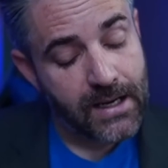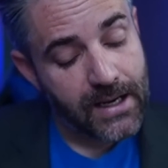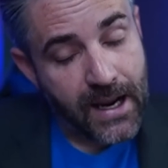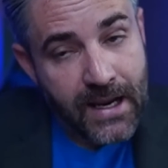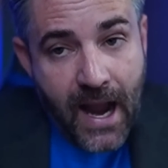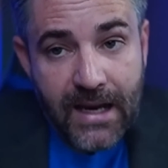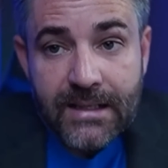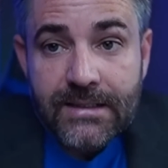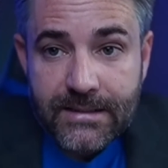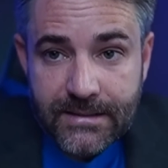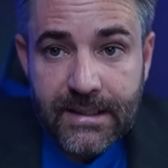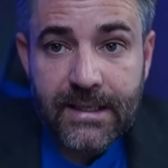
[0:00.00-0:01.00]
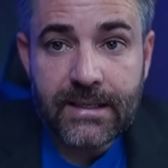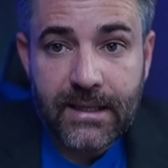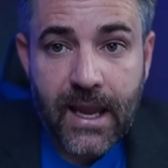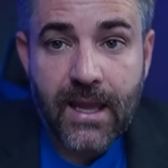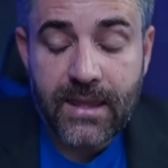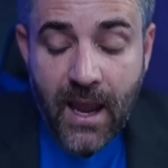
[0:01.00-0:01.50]
And I can see
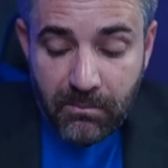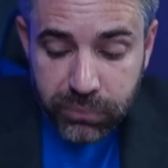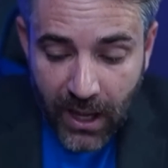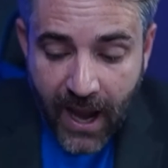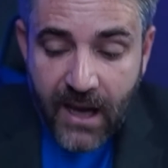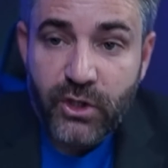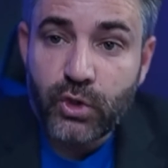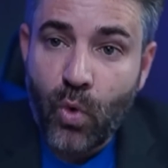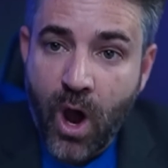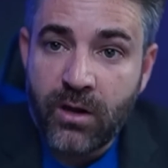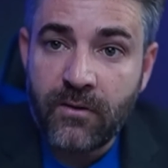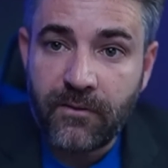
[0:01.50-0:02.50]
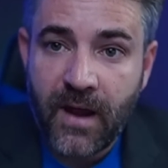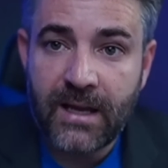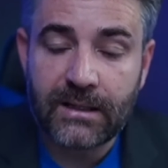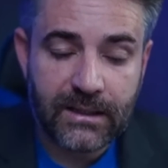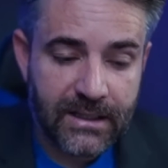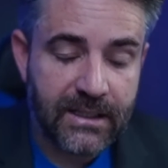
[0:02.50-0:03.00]
that black swan
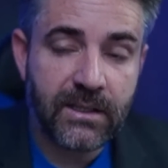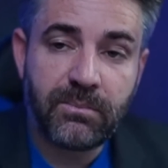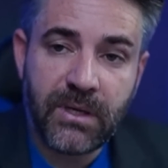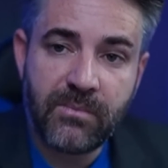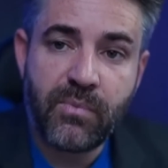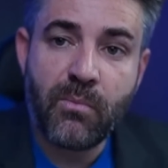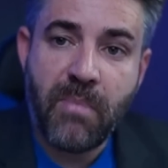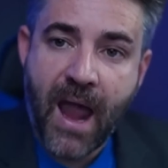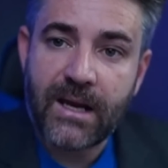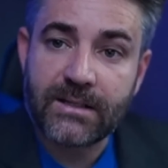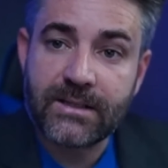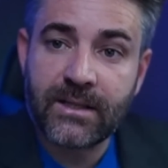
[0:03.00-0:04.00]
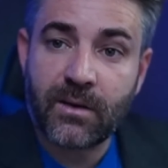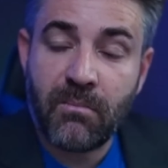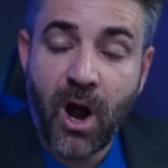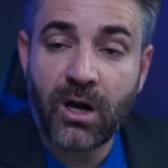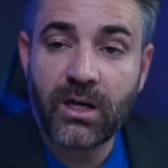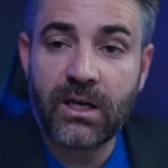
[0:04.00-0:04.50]
event leading people back into the
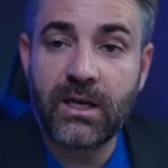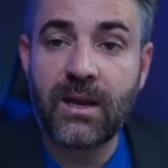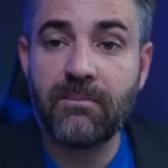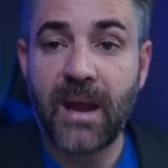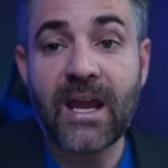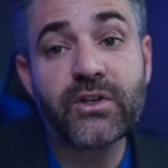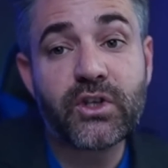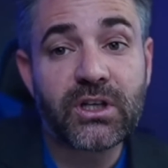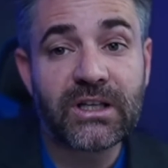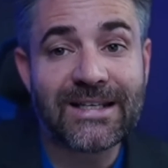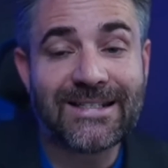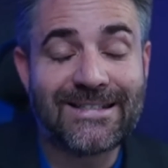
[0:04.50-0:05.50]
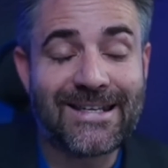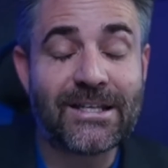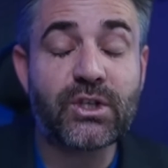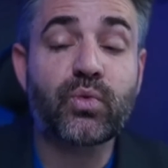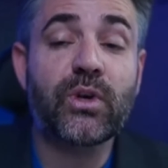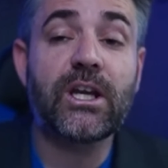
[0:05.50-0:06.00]
market and basically
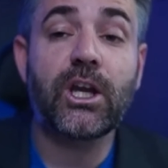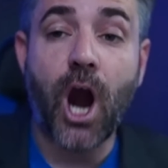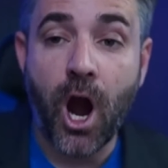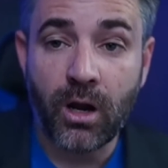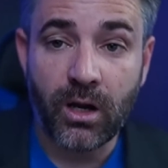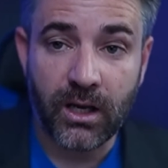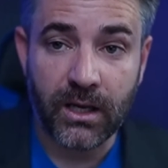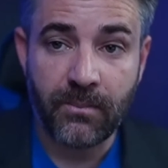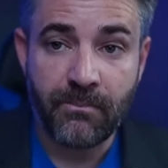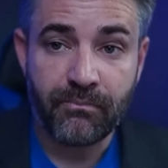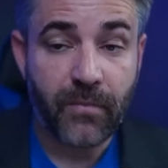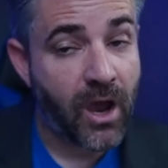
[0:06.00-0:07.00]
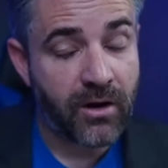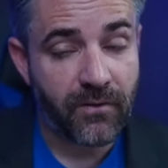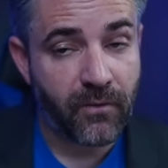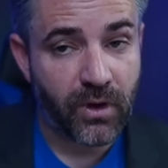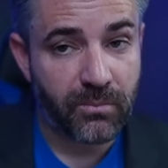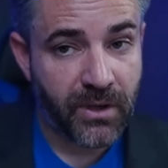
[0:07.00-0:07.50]
disregarding
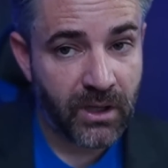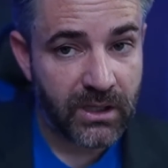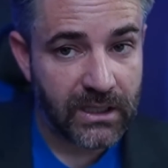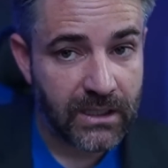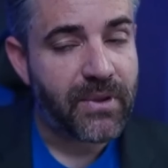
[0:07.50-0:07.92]
unaffordability.